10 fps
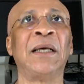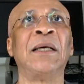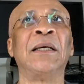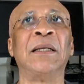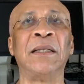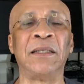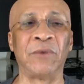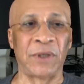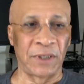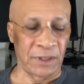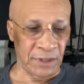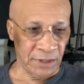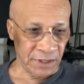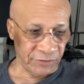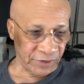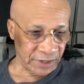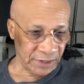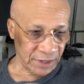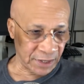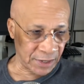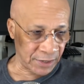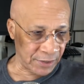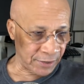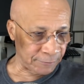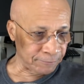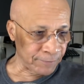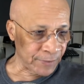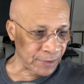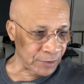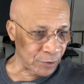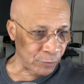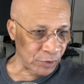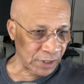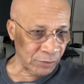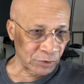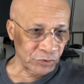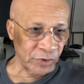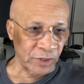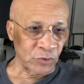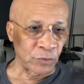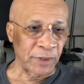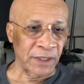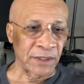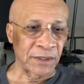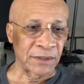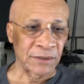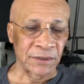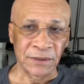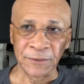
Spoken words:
And anyway, in any event, the point I was trying to make is,